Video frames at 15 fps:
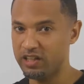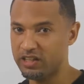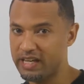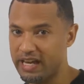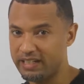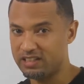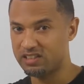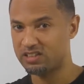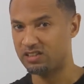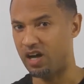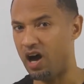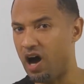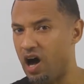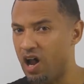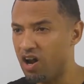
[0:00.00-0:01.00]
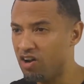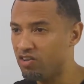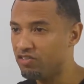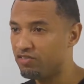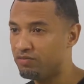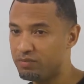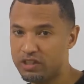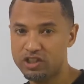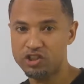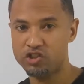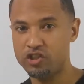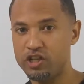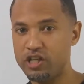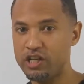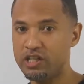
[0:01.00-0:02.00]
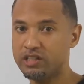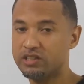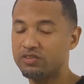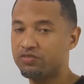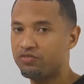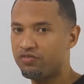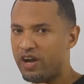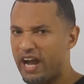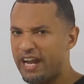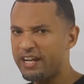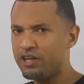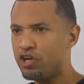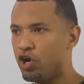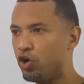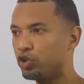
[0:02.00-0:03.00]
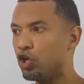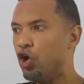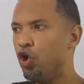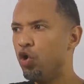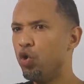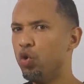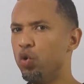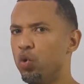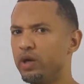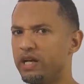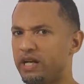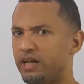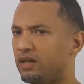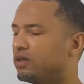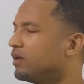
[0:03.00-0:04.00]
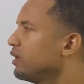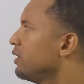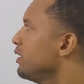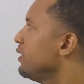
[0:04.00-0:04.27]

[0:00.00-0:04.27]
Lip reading: you can solve mysteries, find out who did it.